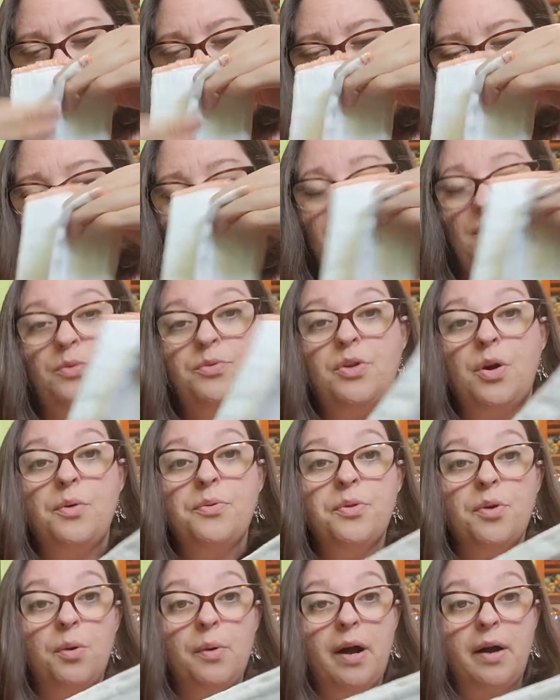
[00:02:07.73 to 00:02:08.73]
So don't
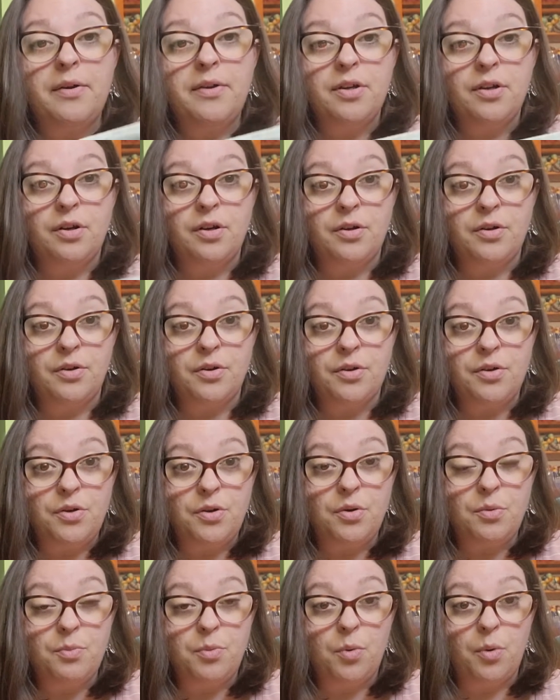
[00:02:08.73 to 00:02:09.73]
throw out your
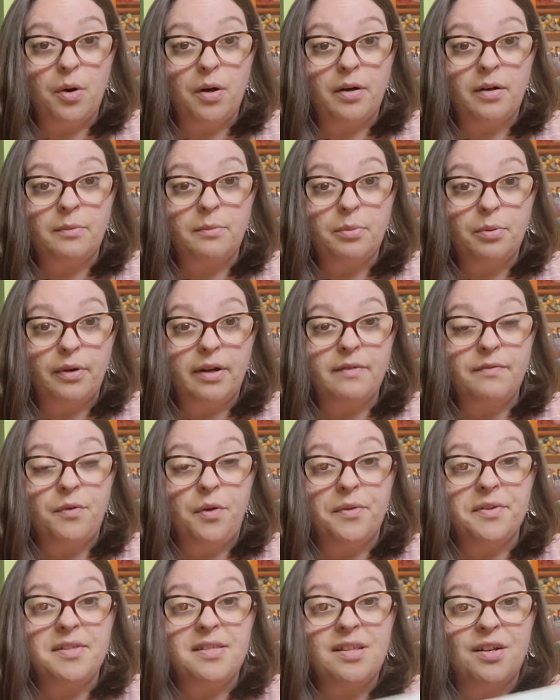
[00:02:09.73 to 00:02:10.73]
newborn
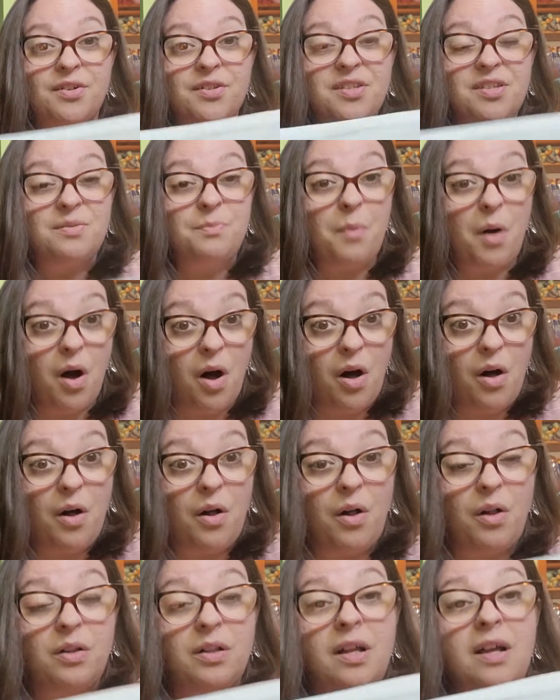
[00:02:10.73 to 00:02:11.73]
pre-folds. They're
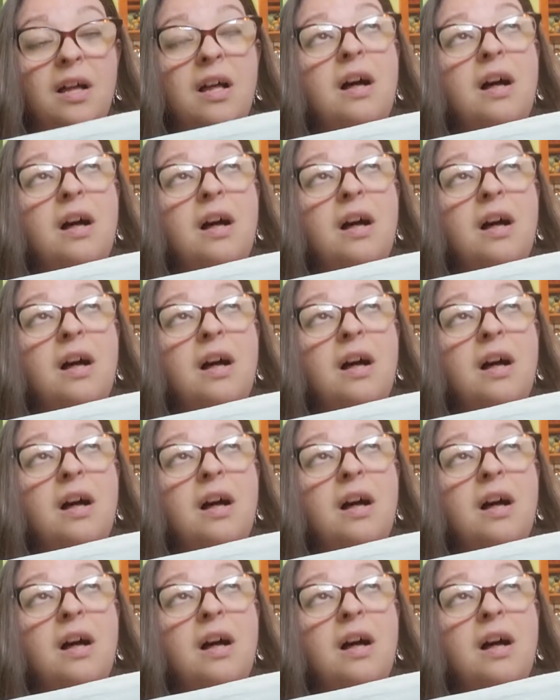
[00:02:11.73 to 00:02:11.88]
small.